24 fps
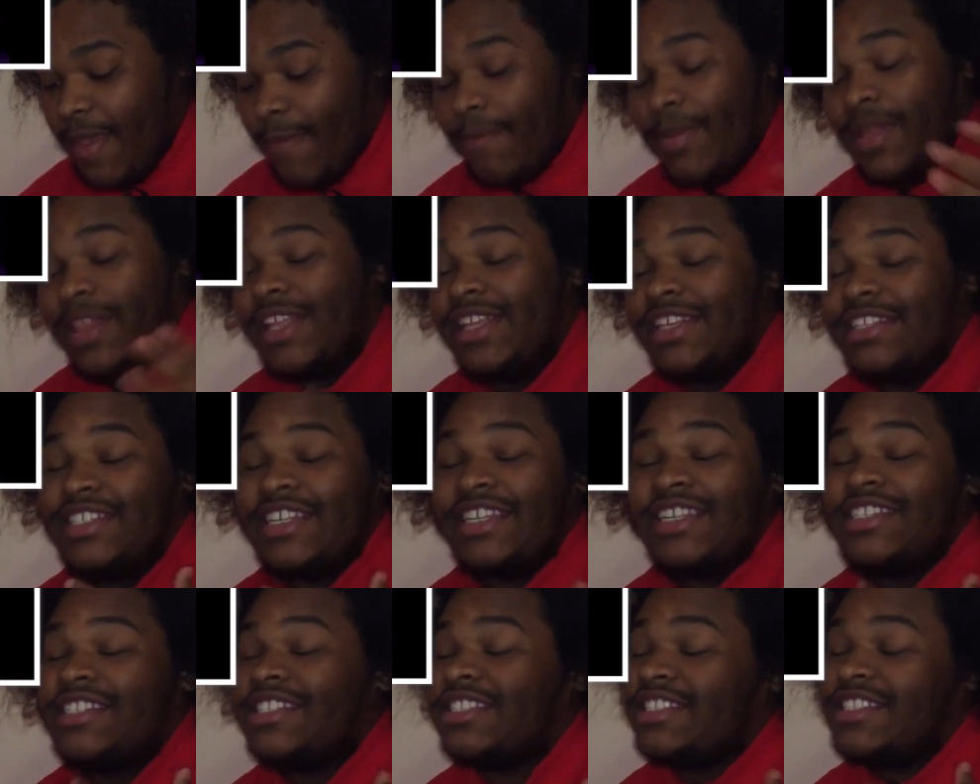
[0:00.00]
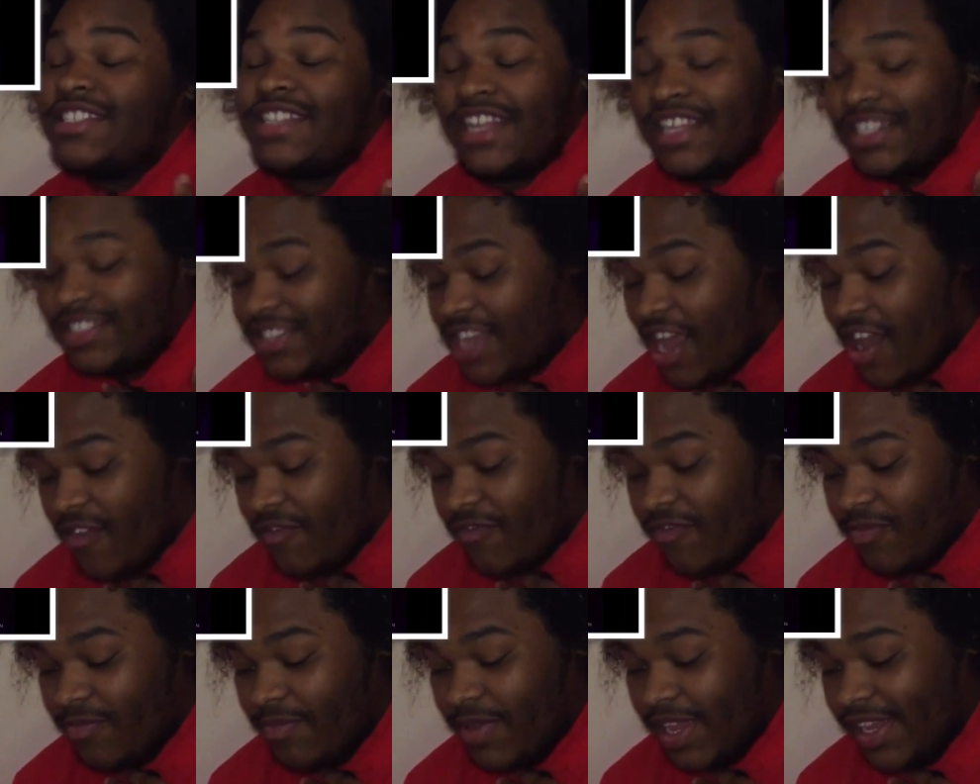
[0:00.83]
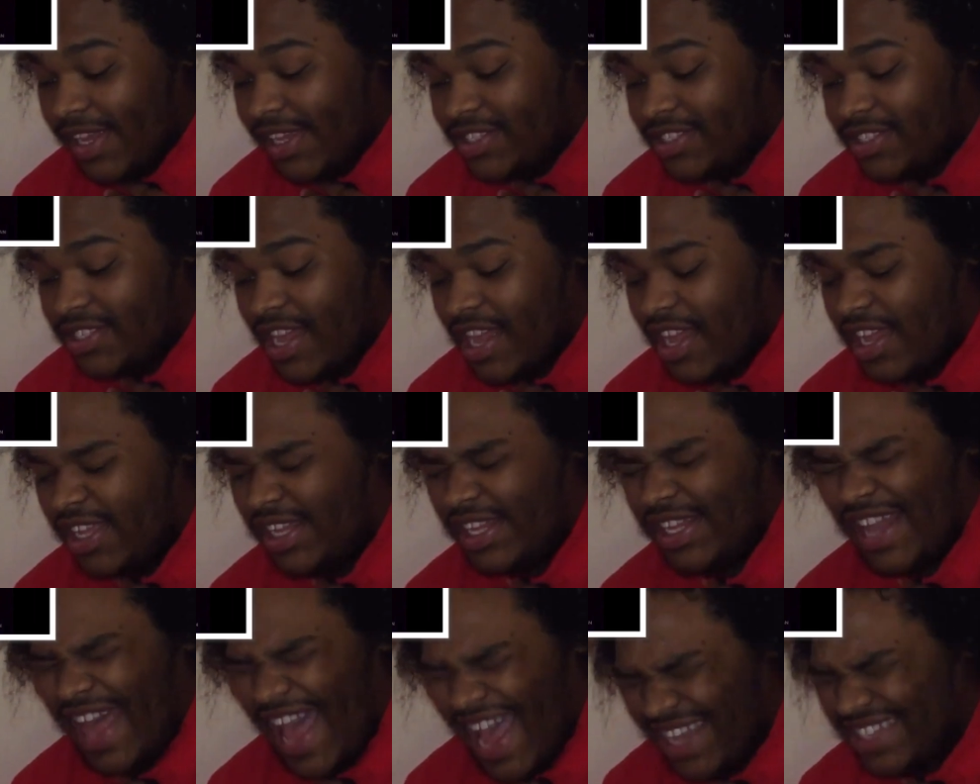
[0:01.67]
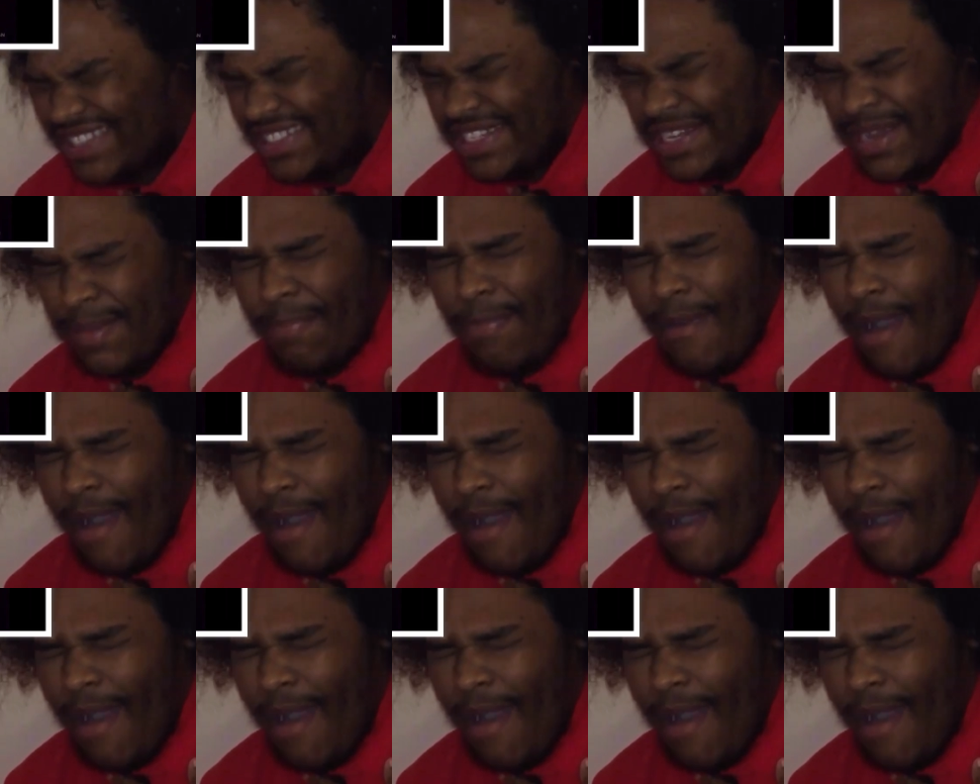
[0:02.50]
Billie Jean just stands out for me. It's a classic